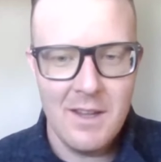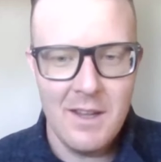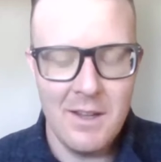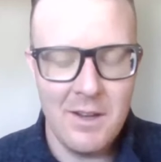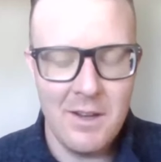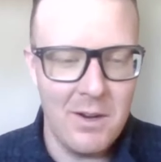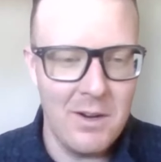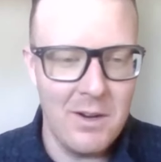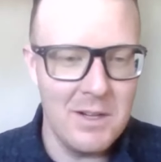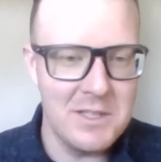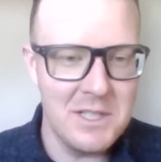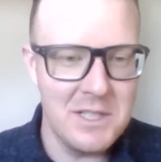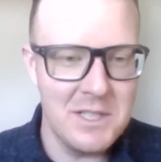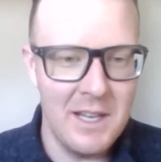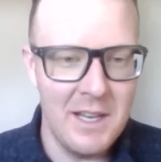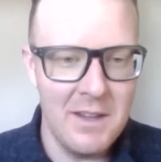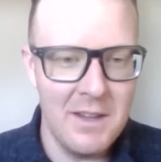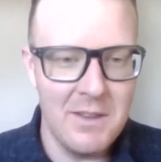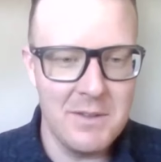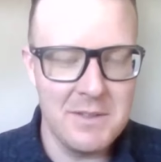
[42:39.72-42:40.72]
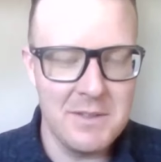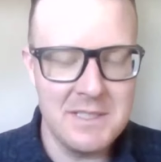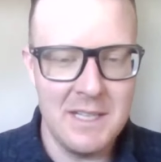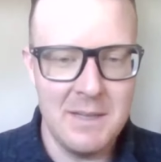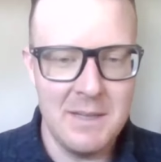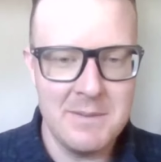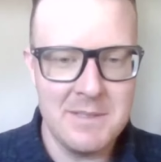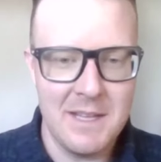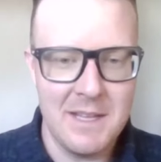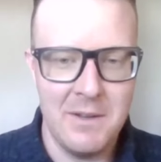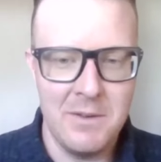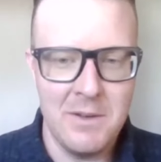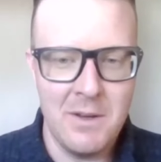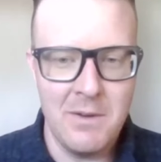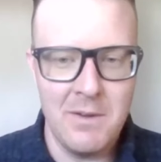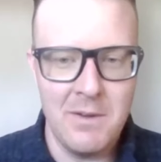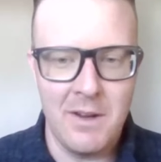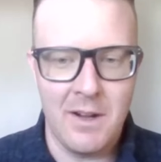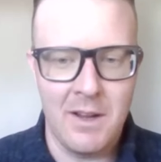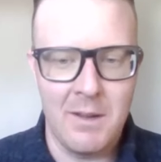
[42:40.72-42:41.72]
encouraging any of those teams that you know
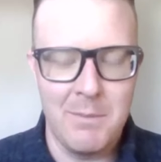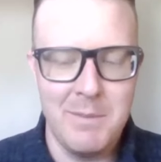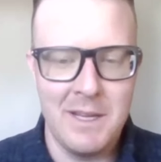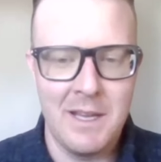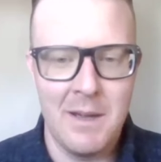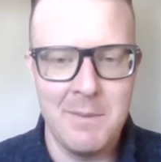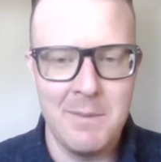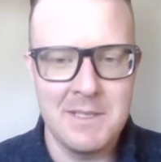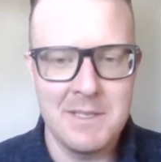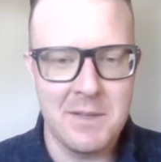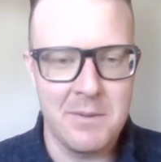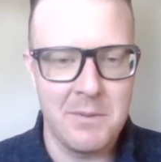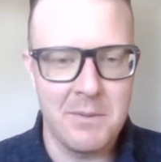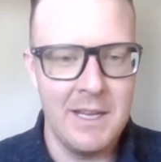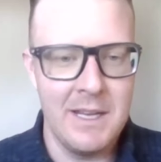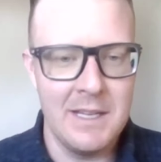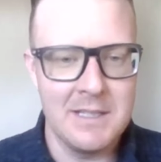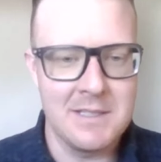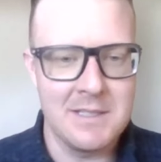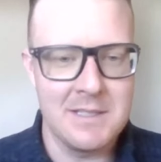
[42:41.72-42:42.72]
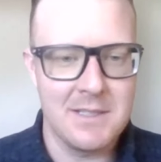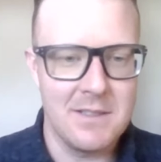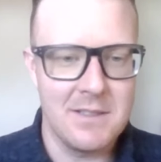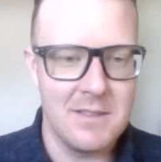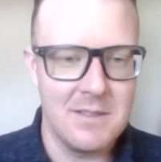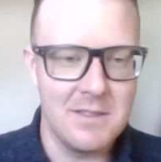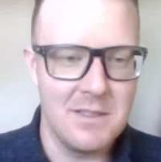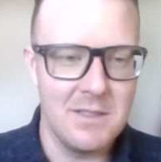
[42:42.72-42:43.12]
they're going to be coming to the race